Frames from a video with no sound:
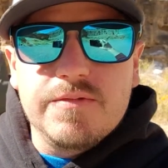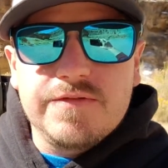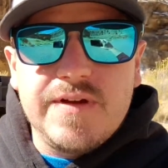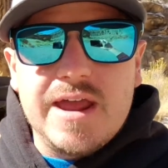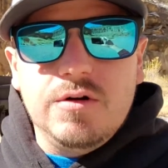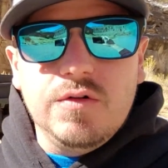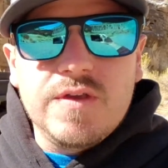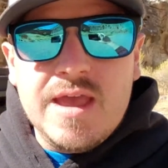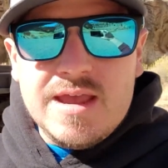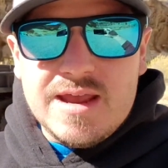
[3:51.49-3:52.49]
failed
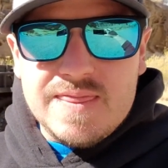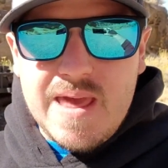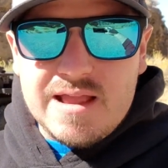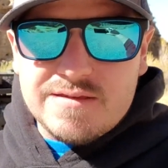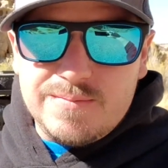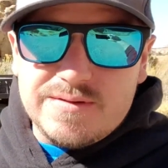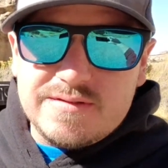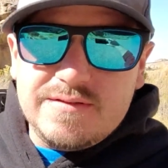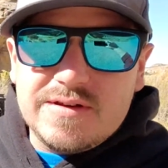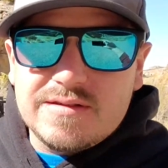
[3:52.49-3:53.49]
in that
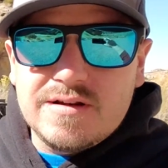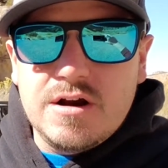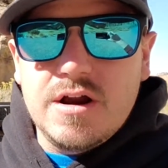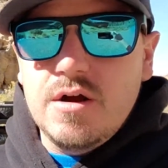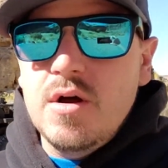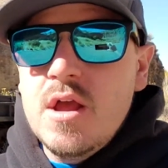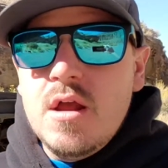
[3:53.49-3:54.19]
specific scenario.